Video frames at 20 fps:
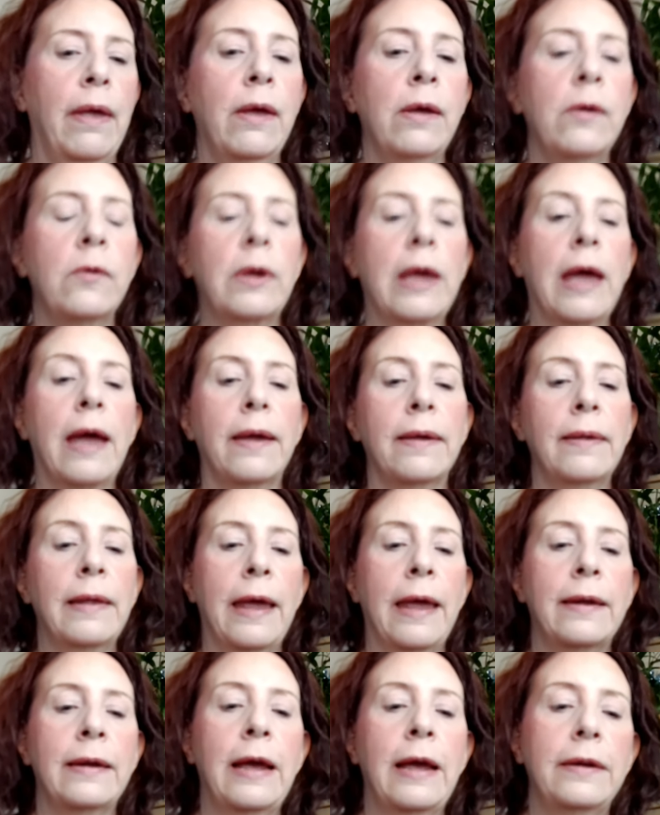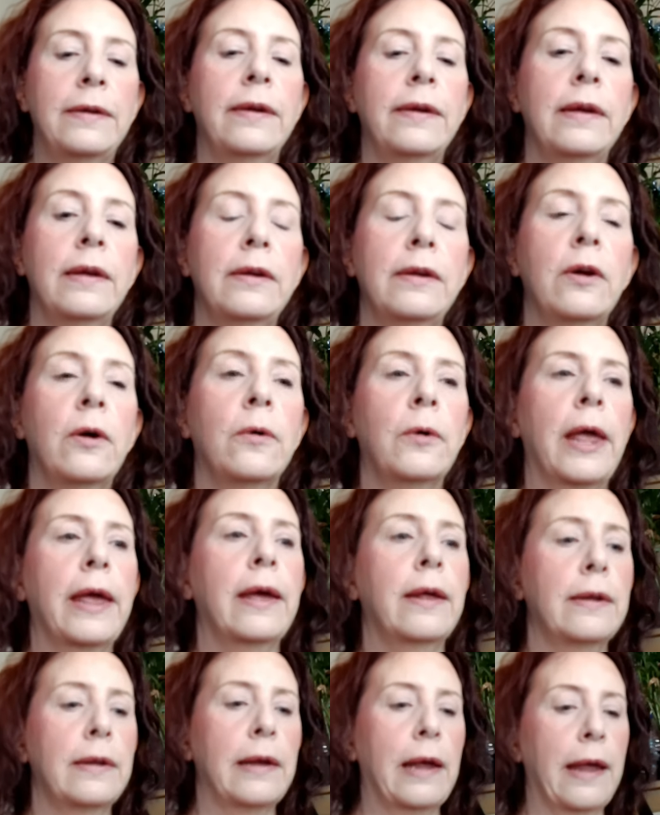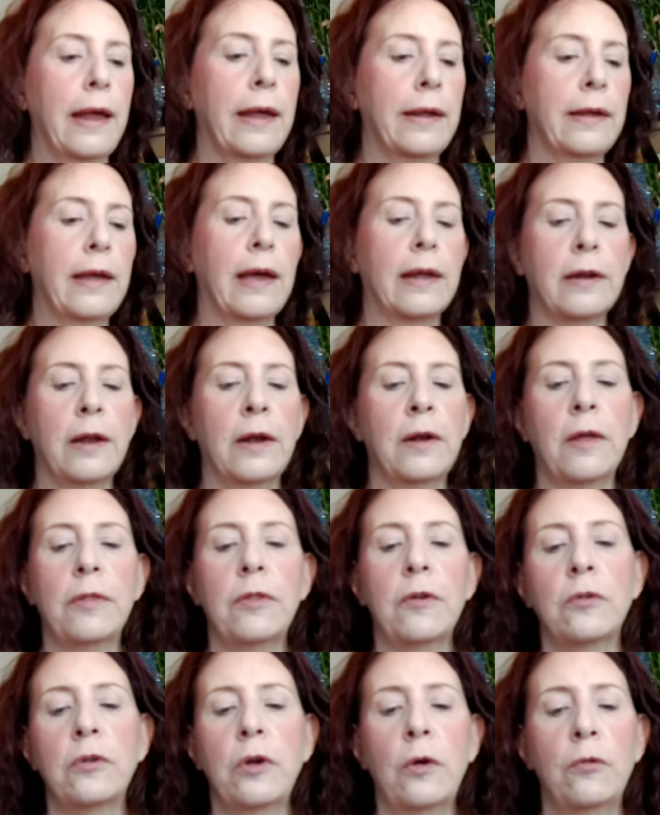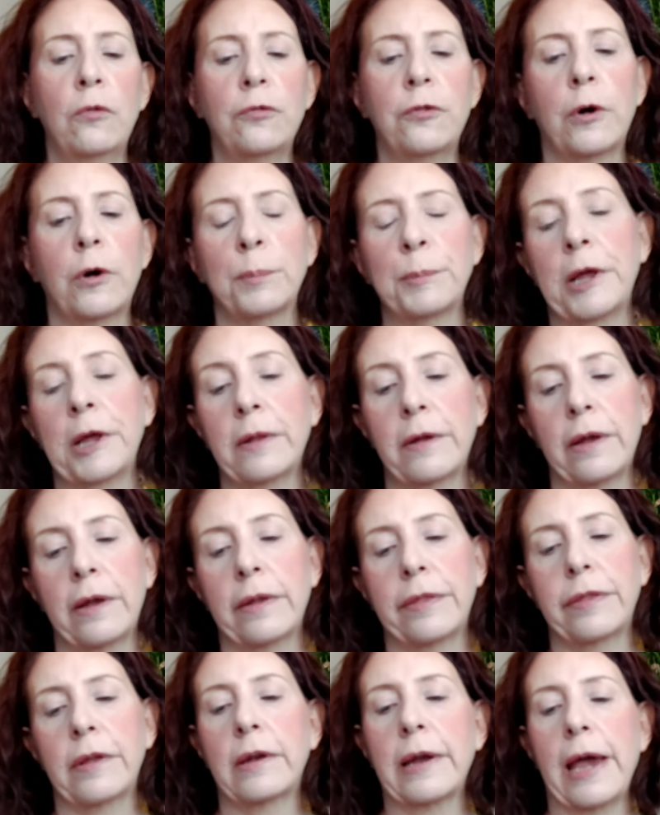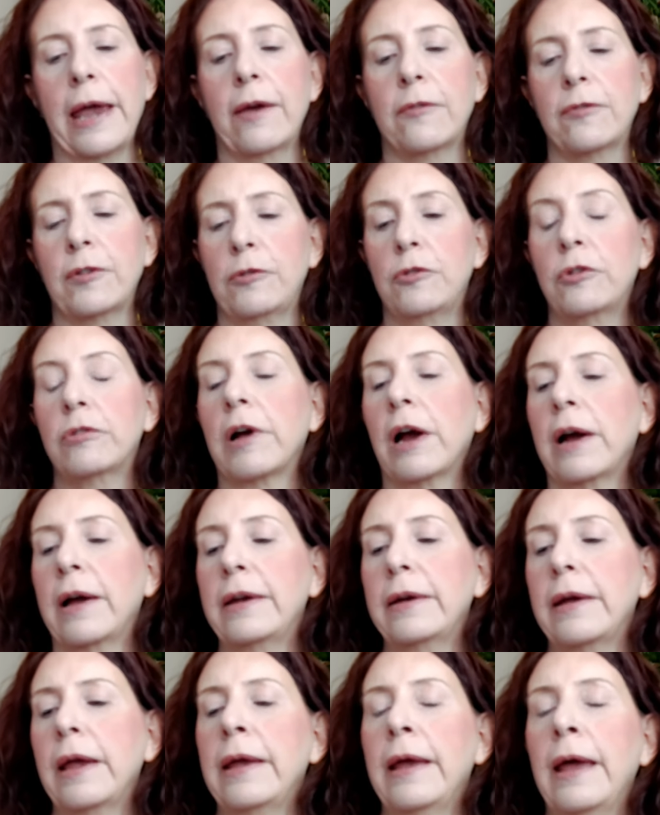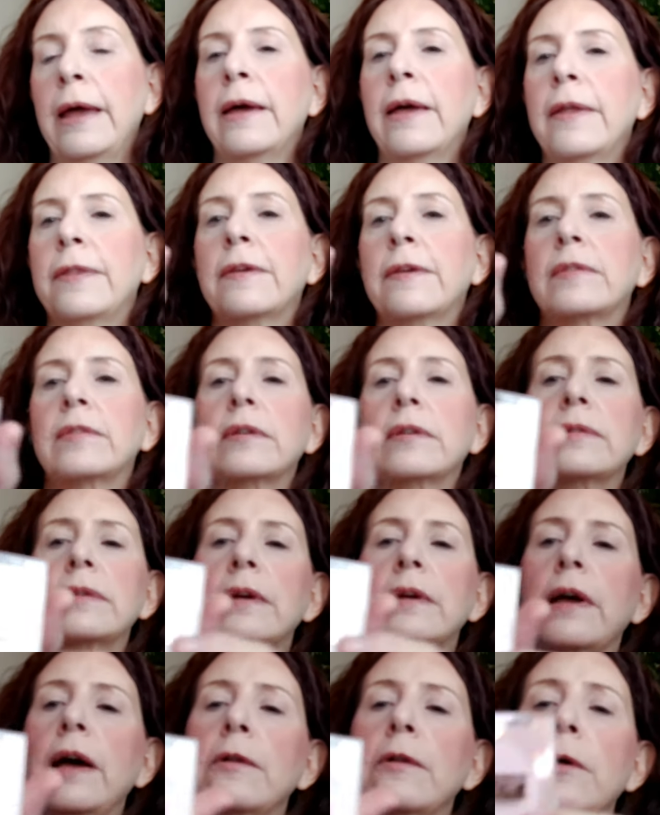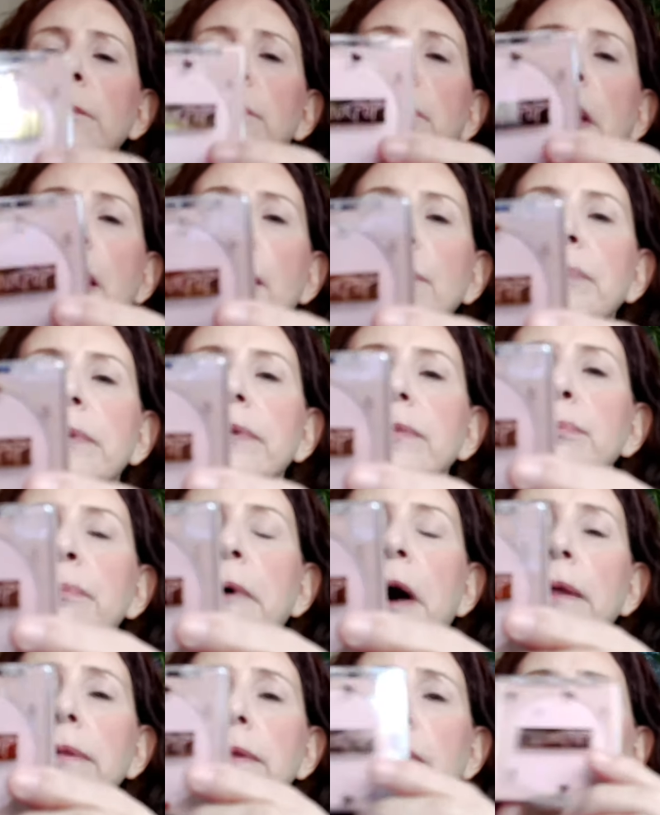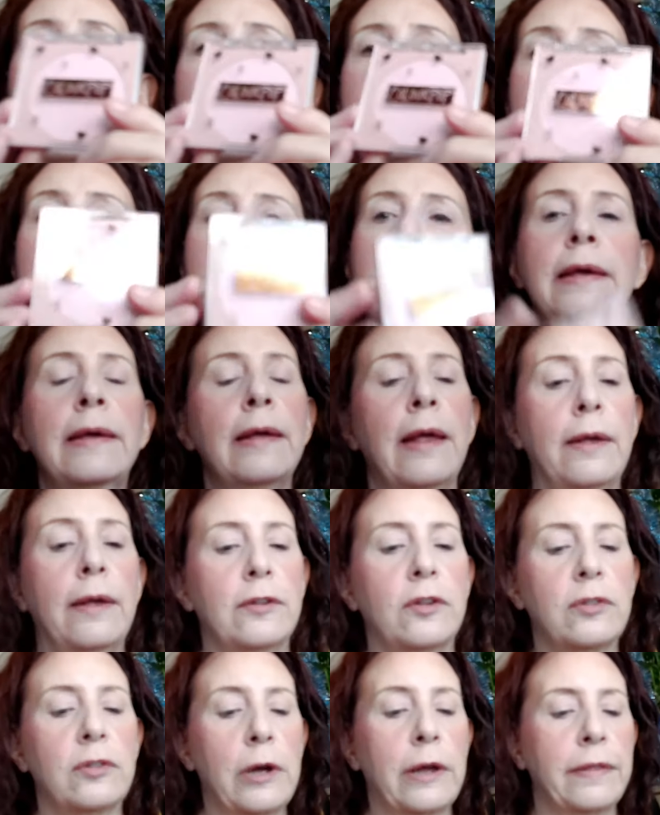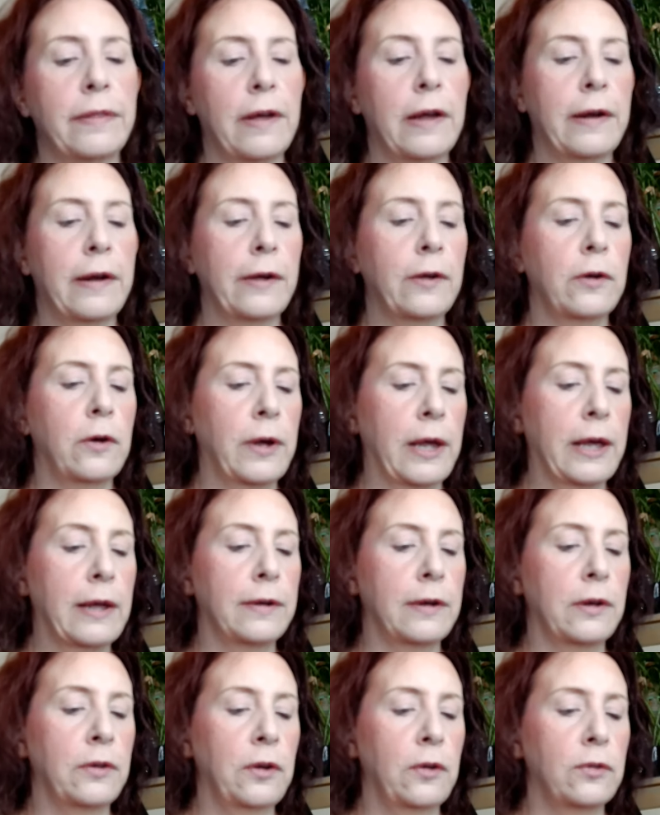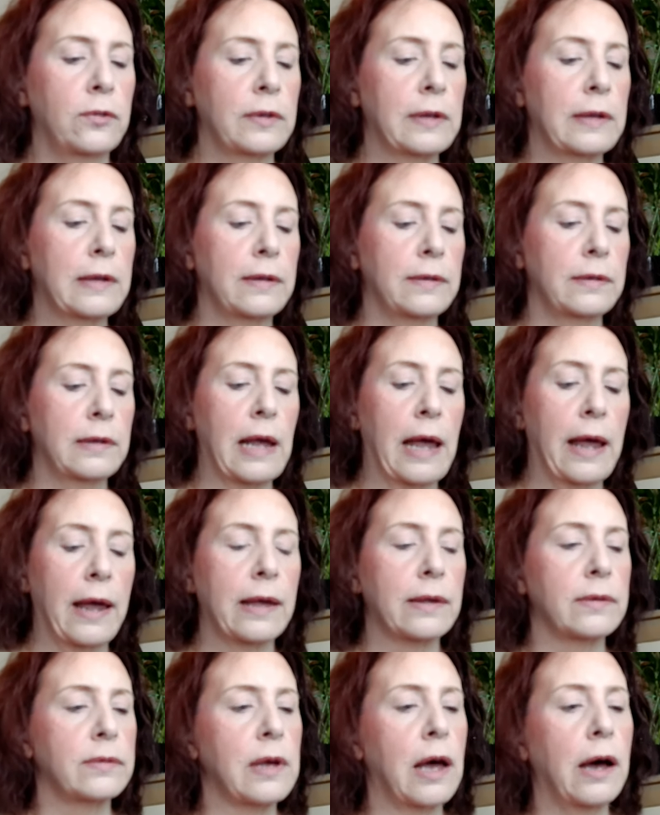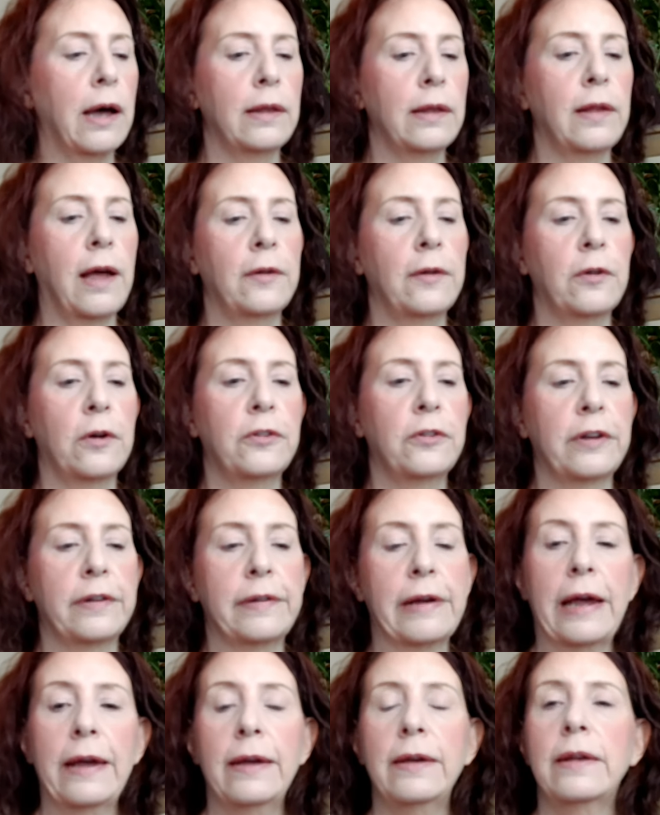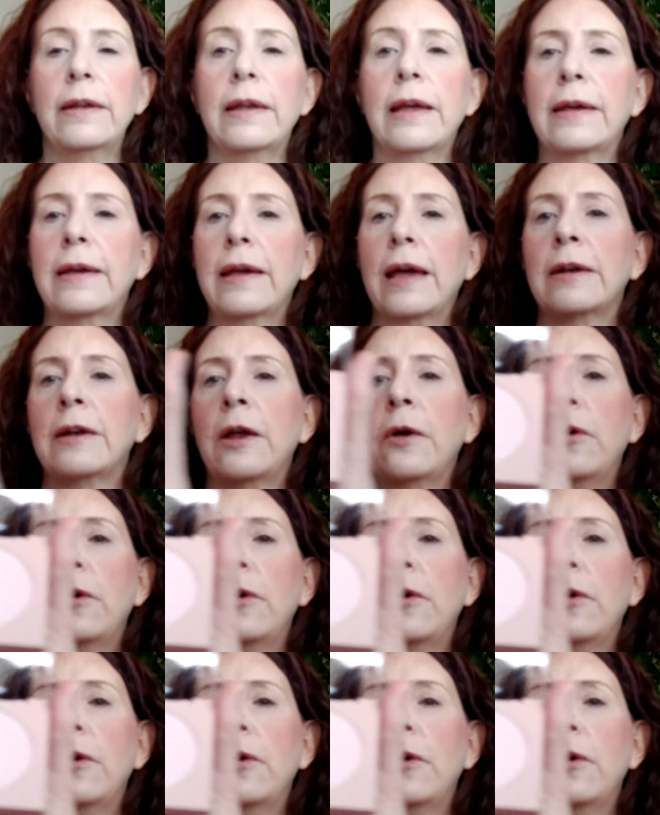Okay, and I did go ahead and get another new formula that I haven't tried. This is the ColourPop Spotlight. So I thought I'd go ahead and use this as highlighter today. Again,